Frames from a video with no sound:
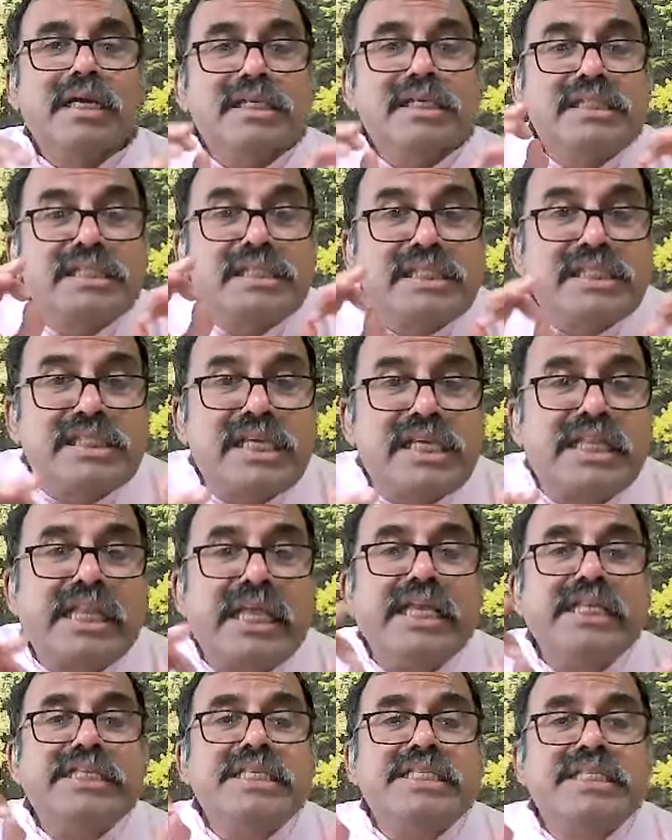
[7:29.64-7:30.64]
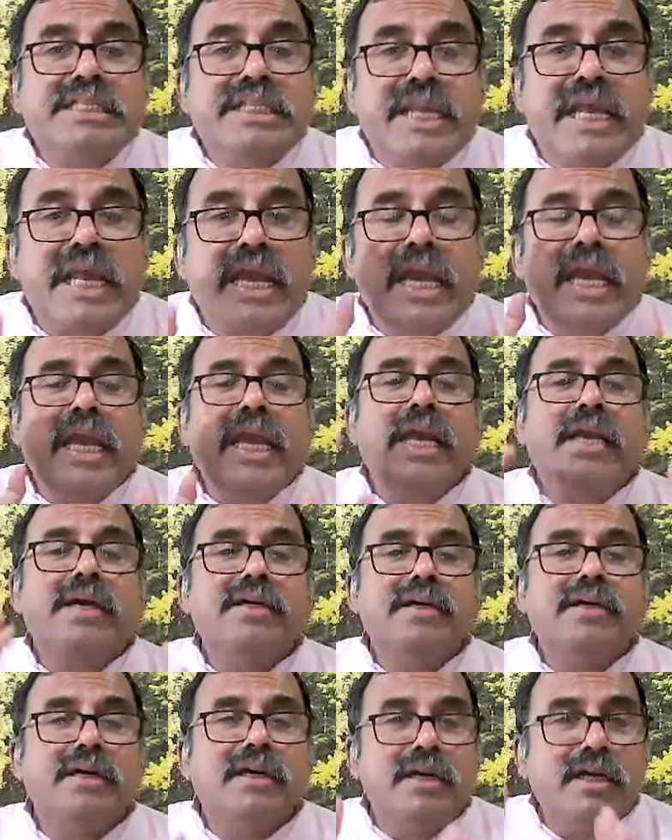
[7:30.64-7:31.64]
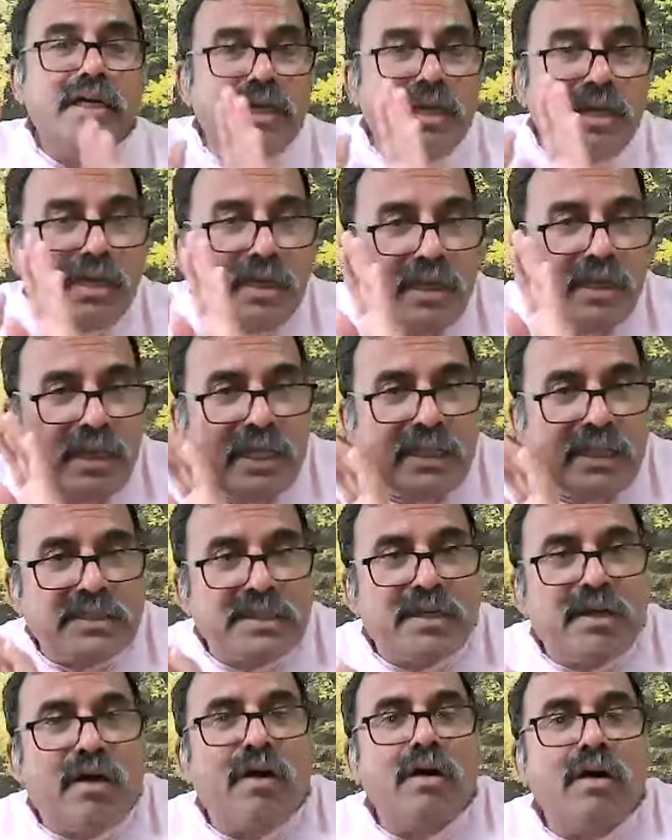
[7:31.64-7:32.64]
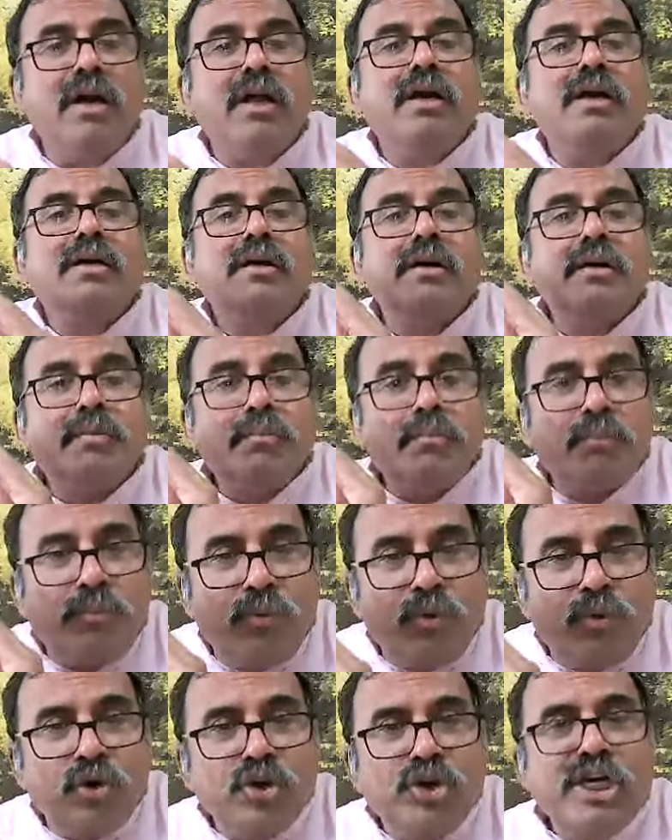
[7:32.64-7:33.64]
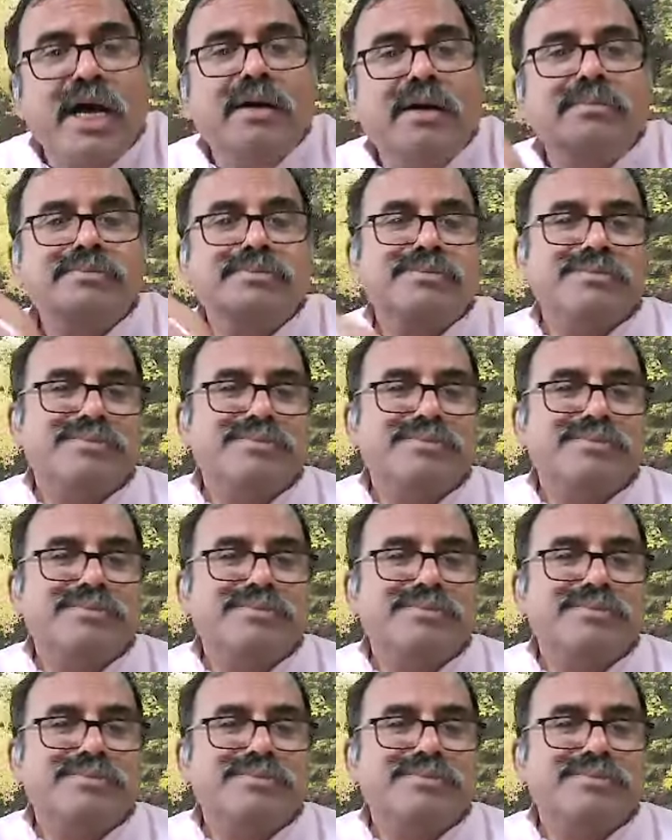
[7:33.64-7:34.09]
Sati Stri is called Purusha.